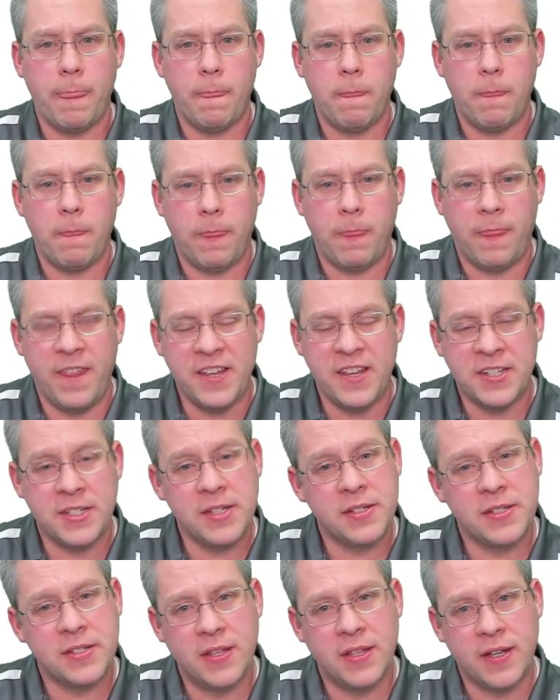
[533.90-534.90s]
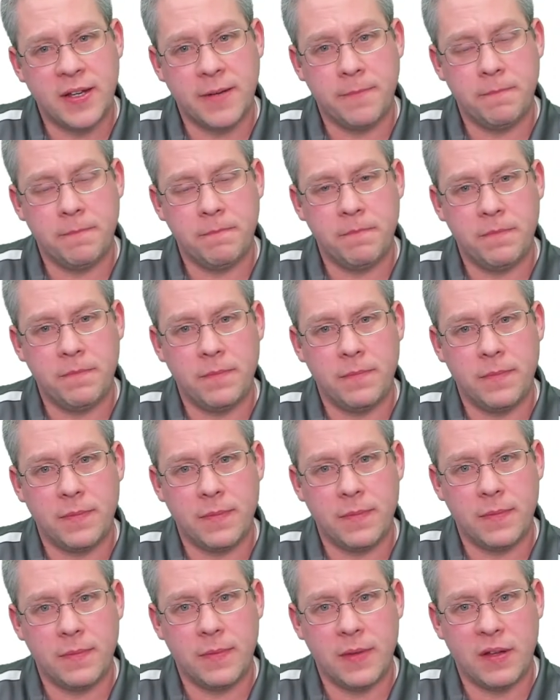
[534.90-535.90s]
This is the
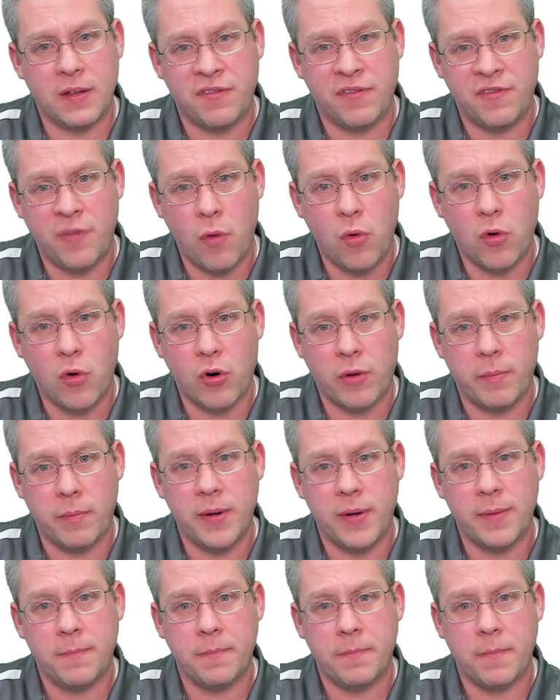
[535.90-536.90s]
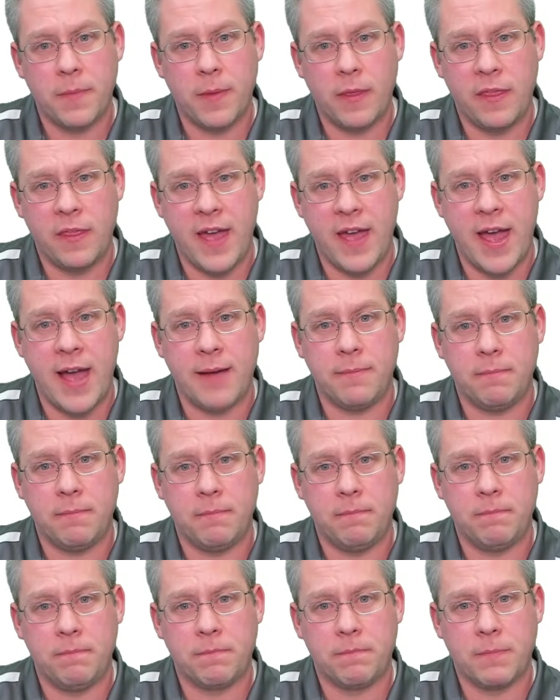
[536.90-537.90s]
form that
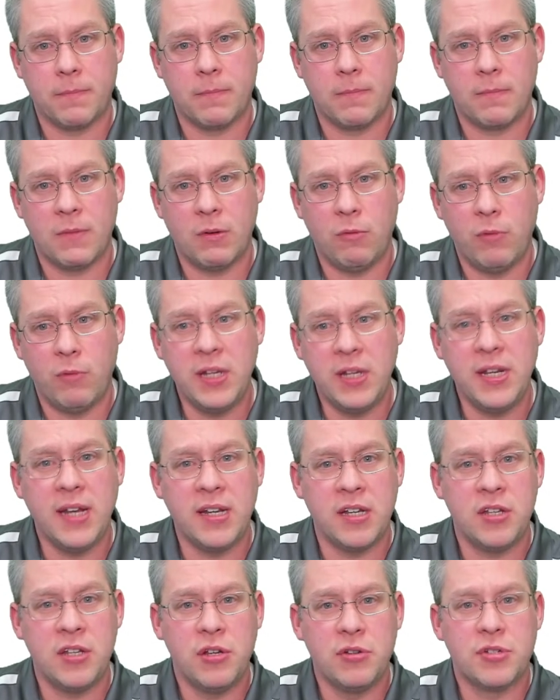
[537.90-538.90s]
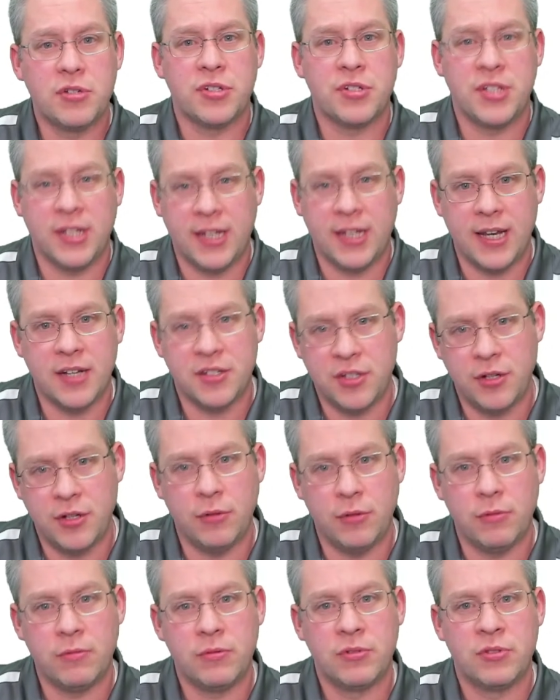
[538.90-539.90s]
we needed users to get
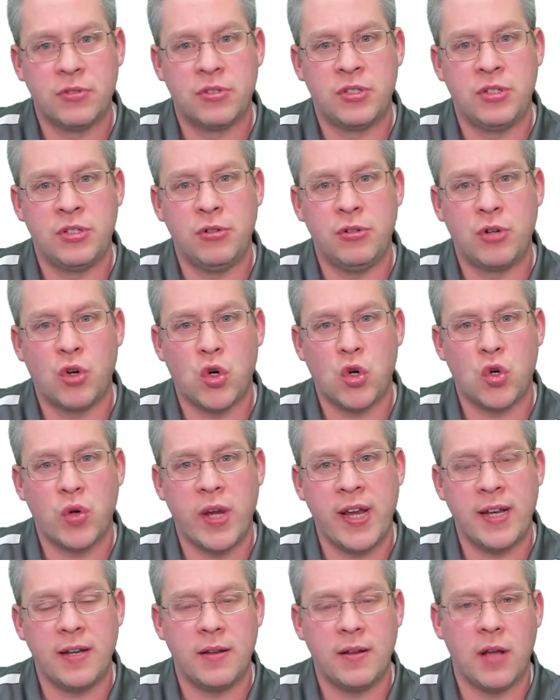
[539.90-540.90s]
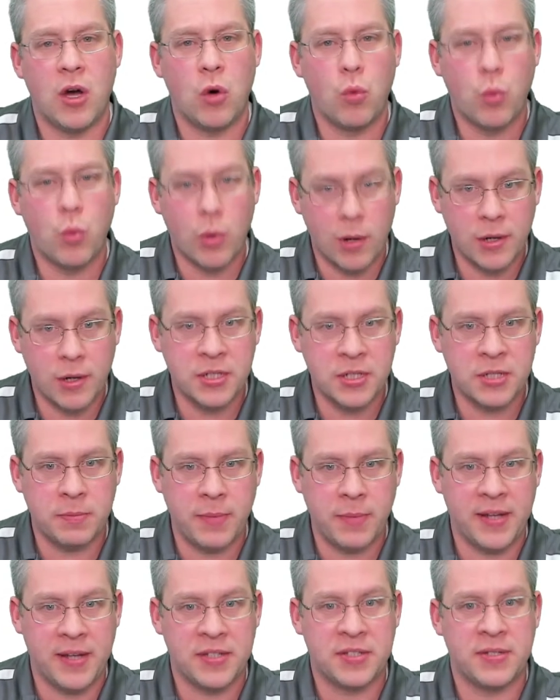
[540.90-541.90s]
to create a
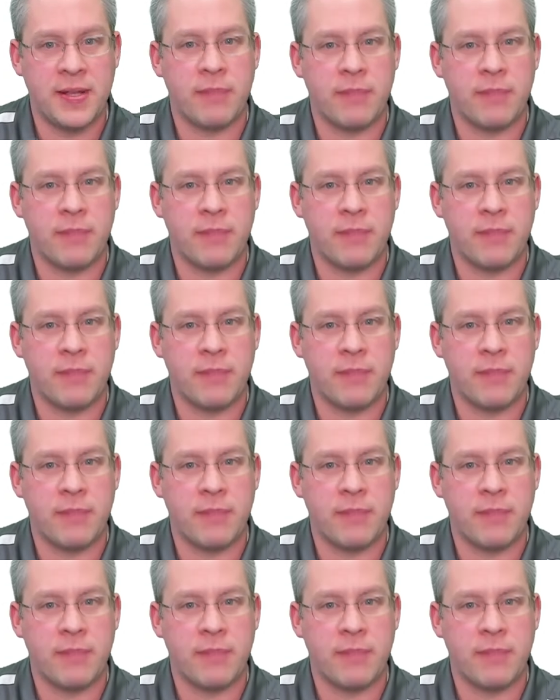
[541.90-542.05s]
workspace that